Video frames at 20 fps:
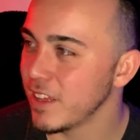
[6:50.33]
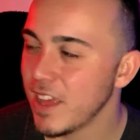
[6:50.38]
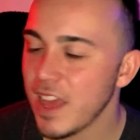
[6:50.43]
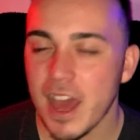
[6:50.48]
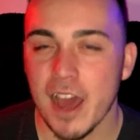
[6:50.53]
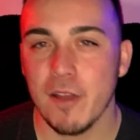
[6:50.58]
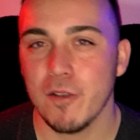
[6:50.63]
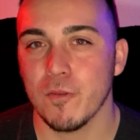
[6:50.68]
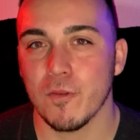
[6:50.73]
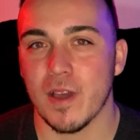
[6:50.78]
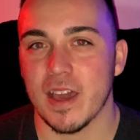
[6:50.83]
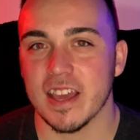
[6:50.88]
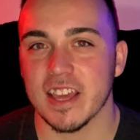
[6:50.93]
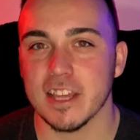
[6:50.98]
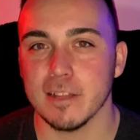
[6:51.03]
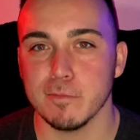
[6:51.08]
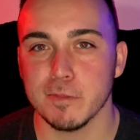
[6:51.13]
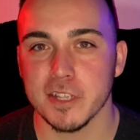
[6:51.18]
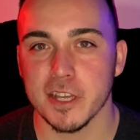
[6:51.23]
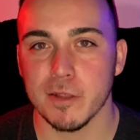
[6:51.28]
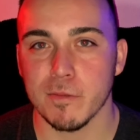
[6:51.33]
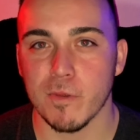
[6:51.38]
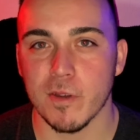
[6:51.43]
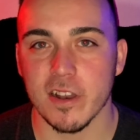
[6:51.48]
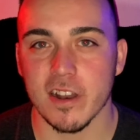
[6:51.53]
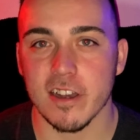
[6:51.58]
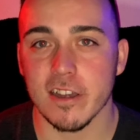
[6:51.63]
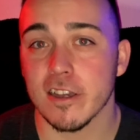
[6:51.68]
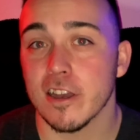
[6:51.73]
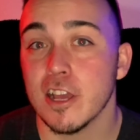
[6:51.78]
I don't know why I keep saying
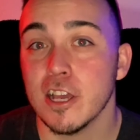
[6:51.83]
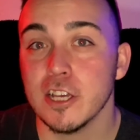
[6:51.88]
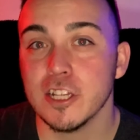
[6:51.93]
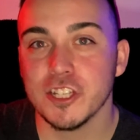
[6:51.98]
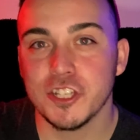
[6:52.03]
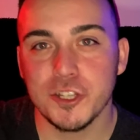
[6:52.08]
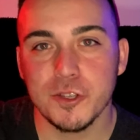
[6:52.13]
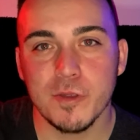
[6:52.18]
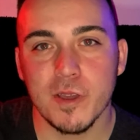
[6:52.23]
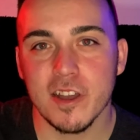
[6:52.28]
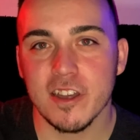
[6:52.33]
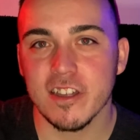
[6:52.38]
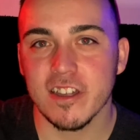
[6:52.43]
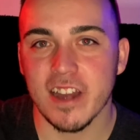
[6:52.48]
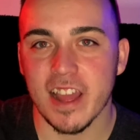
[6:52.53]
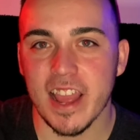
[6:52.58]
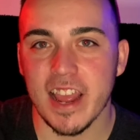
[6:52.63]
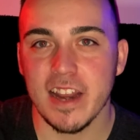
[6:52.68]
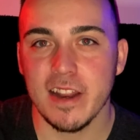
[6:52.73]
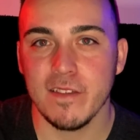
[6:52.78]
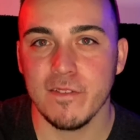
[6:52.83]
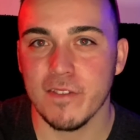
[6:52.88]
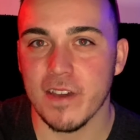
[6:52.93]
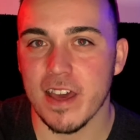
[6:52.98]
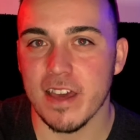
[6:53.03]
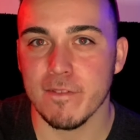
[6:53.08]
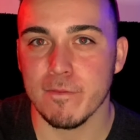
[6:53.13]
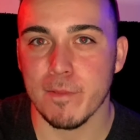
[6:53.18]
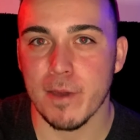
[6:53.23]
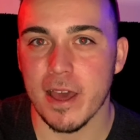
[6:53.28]

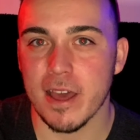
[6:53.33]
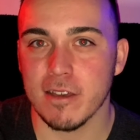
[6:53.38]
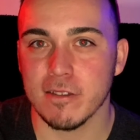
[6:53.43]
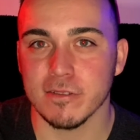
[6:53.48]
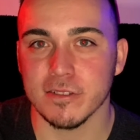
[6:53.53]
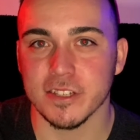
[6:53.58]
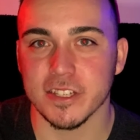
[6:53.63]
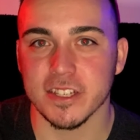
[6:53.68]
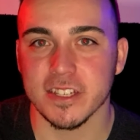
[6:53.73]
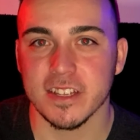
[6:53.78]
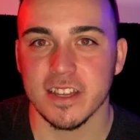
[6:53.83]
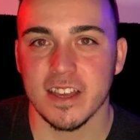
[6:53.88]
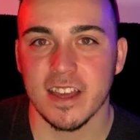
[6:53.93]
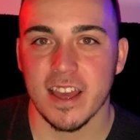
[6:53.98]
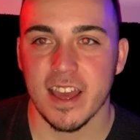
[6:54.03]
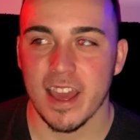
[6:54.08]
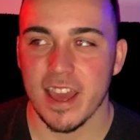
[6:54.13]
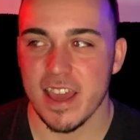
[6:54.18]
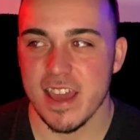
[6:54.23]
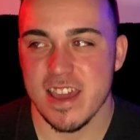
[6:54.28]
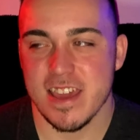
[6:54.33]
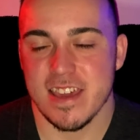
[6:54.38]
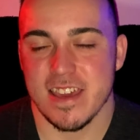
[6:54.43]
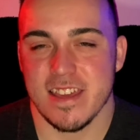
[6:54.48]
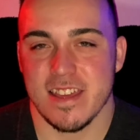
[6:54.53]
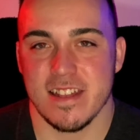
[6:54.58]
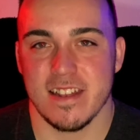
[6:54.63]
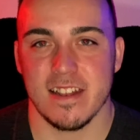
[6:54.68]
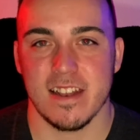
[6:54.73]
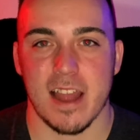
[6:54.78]
285 pounds.
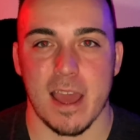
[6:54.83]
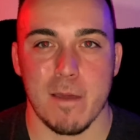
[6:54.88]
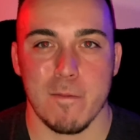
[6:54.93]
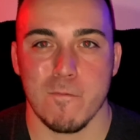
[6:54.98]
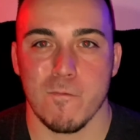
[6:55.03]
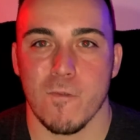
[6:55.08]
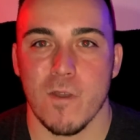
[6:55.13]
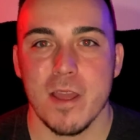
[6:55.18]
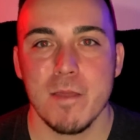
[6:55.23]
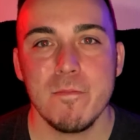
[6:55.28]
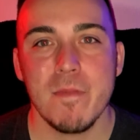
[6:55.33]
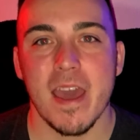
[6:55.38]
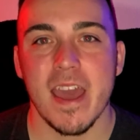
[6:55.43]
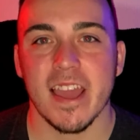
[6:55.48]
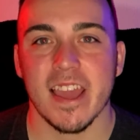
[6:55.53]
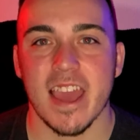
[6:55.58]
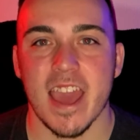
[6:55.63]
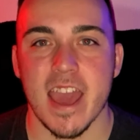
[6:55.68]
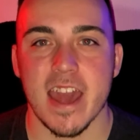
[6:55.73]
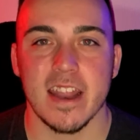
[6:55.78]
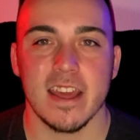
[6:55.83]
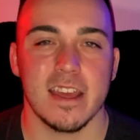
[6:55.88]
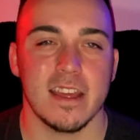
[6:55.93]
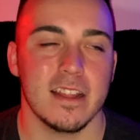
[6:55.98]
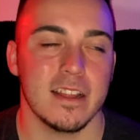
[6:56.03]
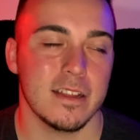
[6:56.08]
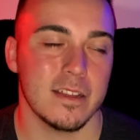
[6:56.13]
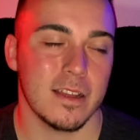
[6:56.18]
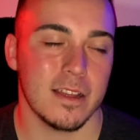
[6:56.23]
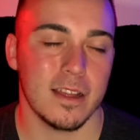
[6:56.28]
And I'm right back at it.
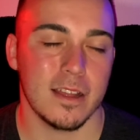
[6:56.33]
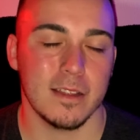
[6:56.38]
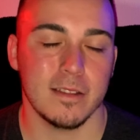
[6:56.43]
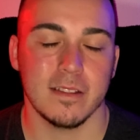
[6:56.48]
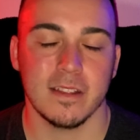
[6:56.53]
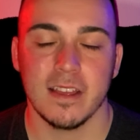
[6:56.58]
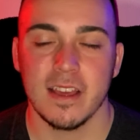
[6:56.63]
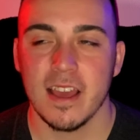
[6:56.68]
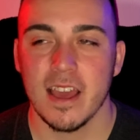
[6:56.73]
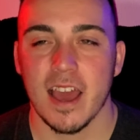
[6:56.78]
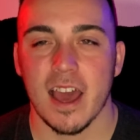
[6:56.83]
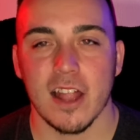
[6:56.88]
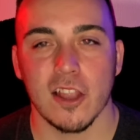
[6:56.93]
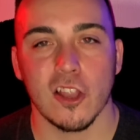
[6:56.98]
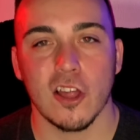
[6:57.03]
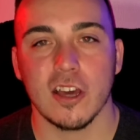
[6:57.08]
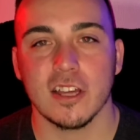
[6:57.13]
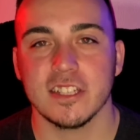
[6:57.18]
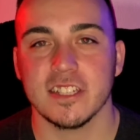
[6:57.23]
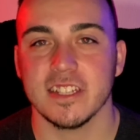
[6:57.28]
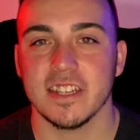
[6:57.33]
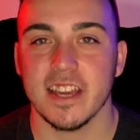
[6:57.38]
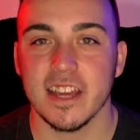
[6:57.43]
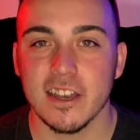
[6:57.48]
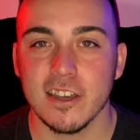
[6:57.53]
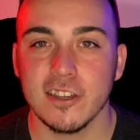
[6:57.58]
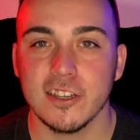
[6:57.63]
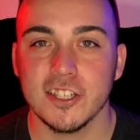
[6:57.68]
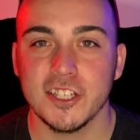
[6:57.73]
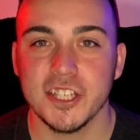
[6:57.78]
I lost the
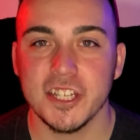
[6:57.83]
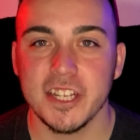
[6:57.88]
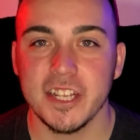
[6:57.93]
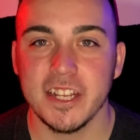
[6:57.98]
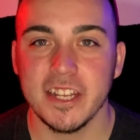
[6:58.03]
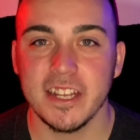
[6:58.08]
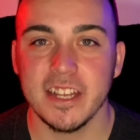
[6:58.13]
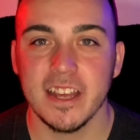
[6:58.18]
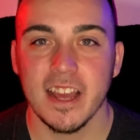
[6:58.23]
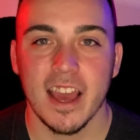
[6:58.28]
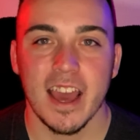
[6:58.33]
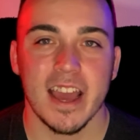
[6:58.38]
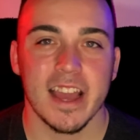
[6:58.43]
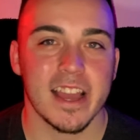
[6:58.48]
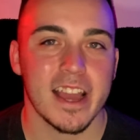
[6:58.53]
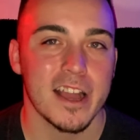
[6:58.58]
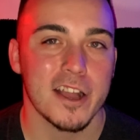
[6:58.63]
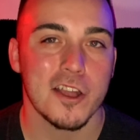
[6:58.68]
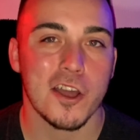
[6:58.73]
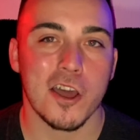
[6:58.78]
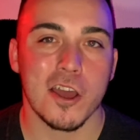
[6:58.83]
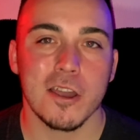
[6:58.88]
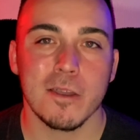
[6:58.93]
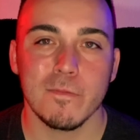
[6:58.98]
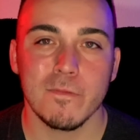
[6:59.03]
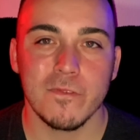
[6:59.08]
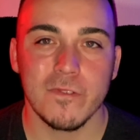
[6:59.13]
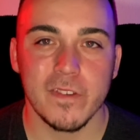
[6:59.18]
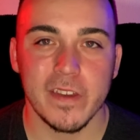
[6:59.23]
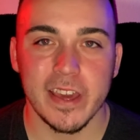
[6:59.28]
energy. I got carb
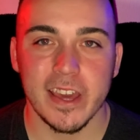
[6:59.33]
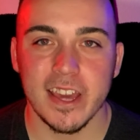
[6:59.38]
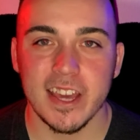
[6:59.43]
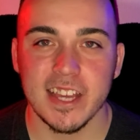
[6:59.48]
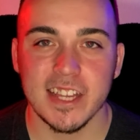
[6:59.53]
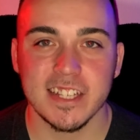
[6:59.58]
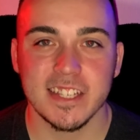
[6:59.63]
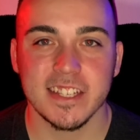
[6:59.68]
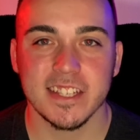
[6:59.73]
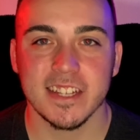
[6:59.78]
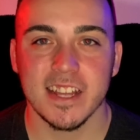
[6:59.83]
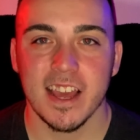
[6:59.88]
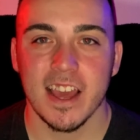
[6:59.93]
face.